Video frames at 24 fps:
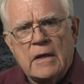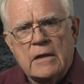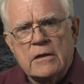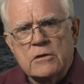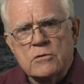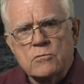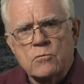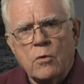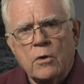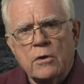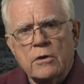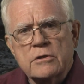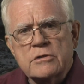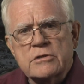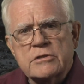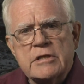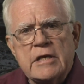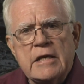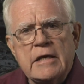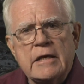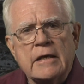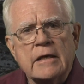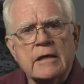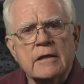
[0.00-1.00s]
And as we're
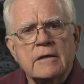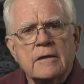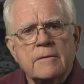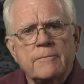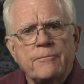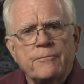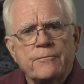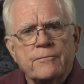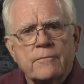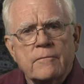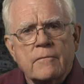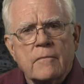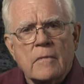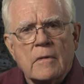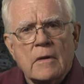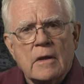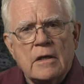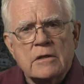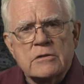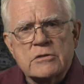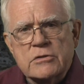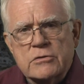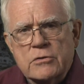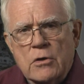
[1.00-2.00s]
seeing it,
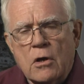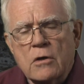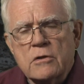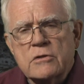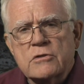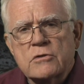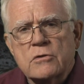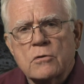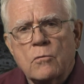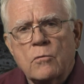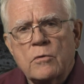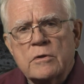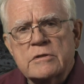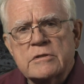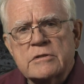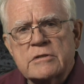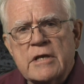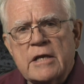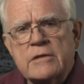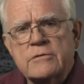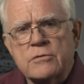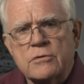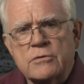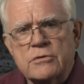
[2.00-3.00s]
it starts with
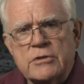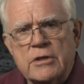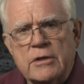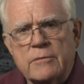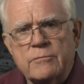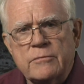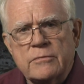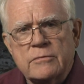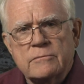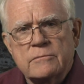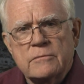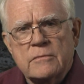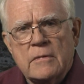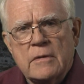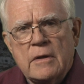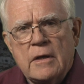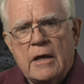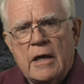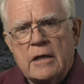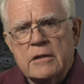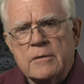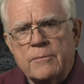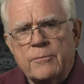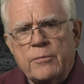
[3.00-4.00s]
censorship
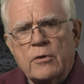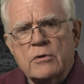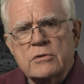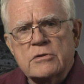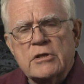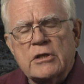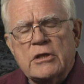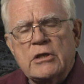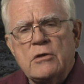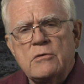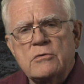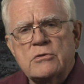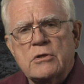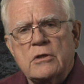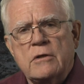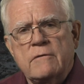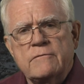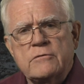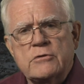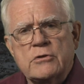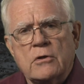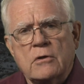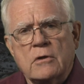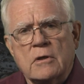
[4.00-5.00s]
and the persecution
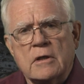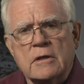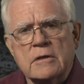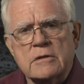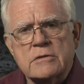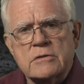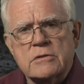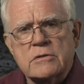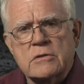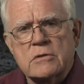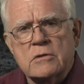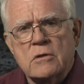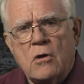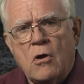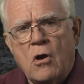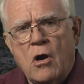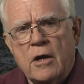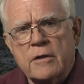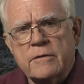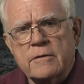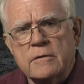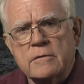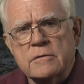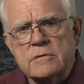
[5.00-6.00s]
of journalists,
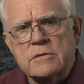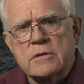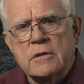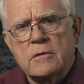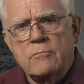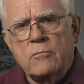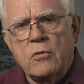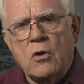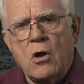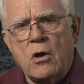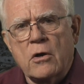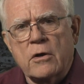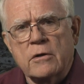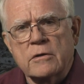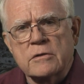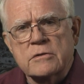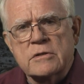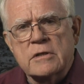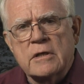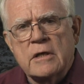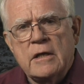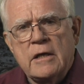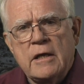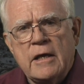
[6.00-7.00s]
authors,
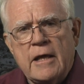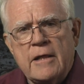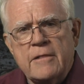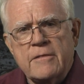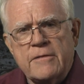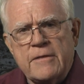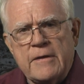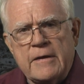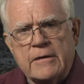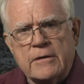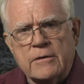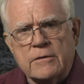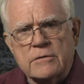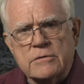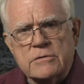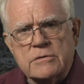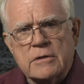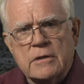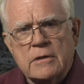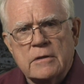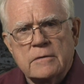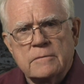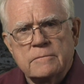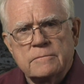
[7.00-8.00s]
bloggers, and
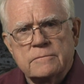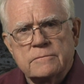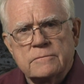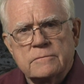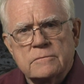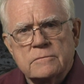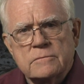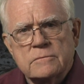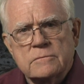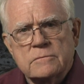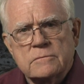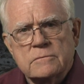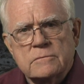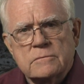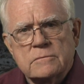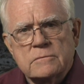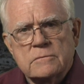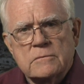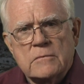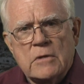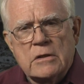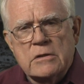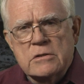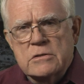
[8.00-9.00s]
thinkers.
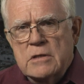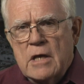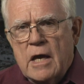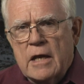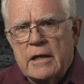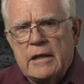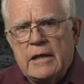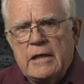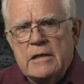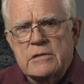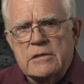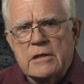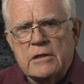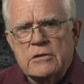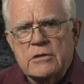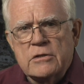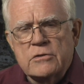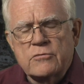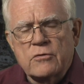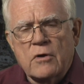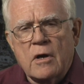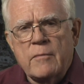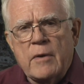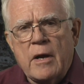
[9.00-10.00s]
It is not easy to
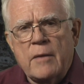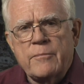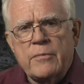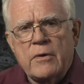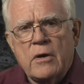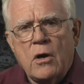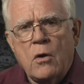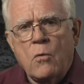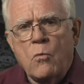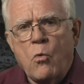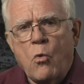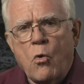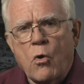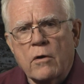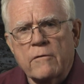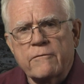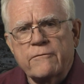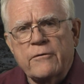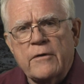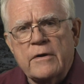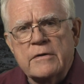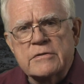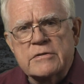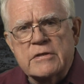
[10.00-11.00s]
drum up a war
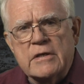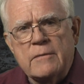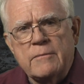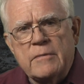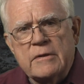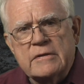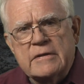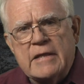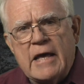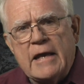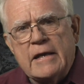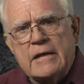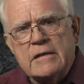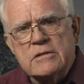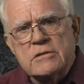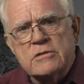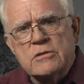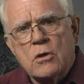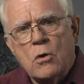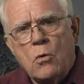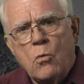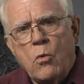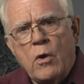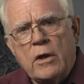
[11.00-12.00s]
frenzy, but that
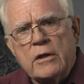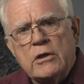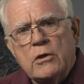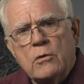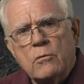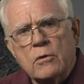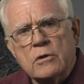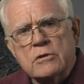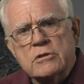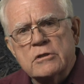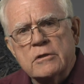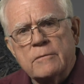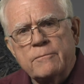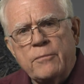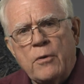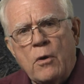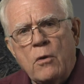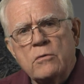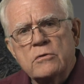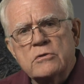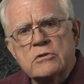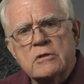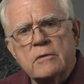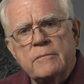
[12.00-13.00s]
is what you are
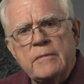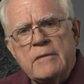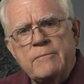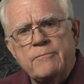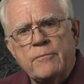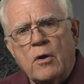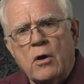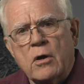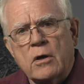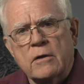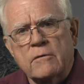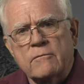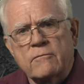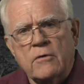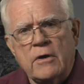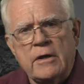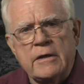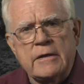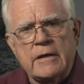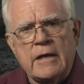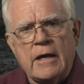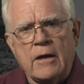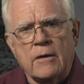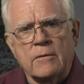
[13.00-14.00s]
supposed to be part of
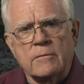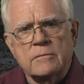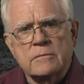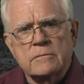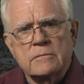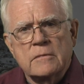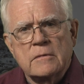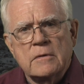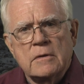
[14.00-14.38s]
right now